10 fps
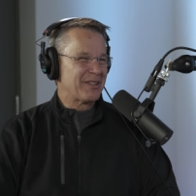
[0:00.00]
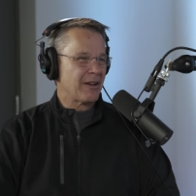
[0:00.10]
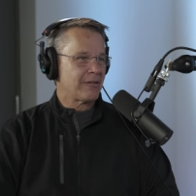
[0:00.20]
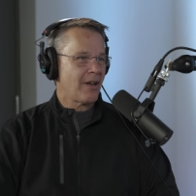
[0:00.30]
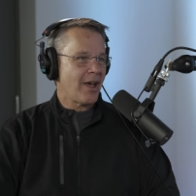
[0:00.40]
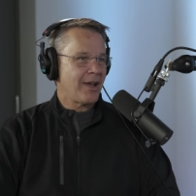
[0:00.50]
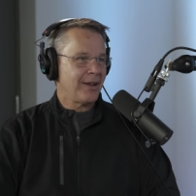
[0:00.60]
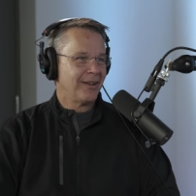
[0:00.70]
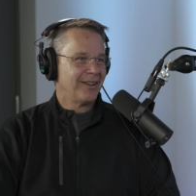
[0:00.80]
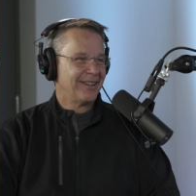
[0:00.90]
He's like,
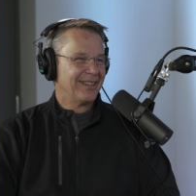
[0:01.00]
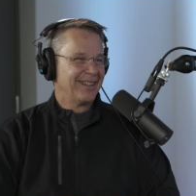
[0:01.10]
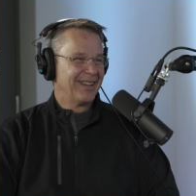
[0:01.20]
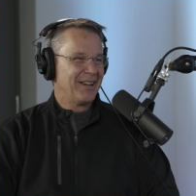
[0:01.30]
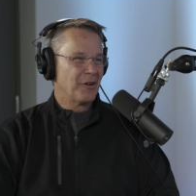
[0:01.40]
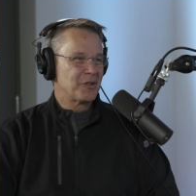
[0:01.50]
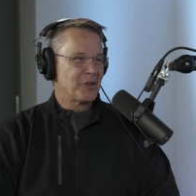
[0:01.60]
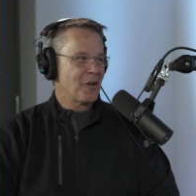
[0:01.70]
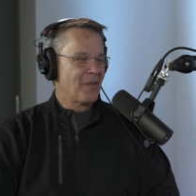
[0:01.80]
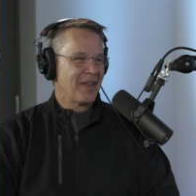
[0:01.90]
hey, he
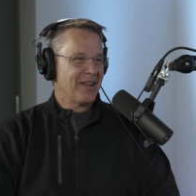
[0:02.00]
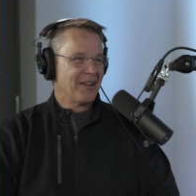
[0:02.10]
goes, you,